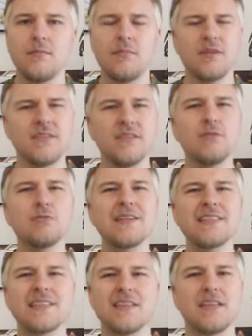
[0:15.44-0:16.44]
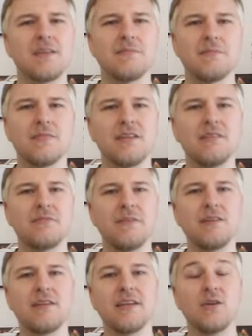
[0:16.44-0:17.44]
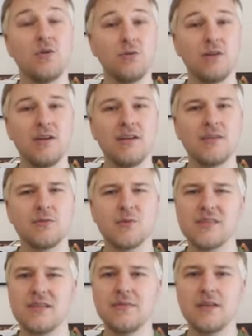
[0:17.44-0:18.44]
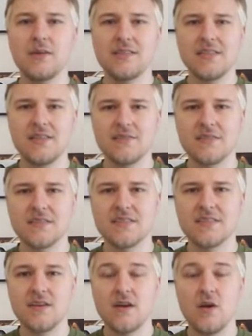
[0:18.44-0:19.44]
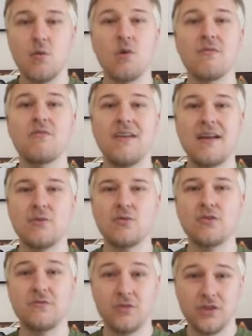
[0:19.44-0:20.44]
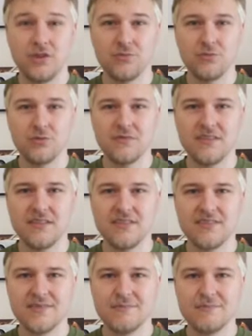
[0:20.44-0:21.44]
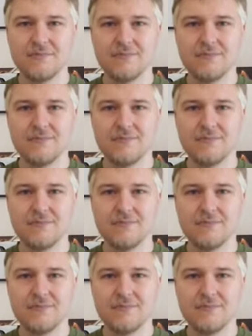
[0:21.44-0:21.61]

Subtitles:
But until recently, it felt like all Hollywood was ever going to give us were found footage movies.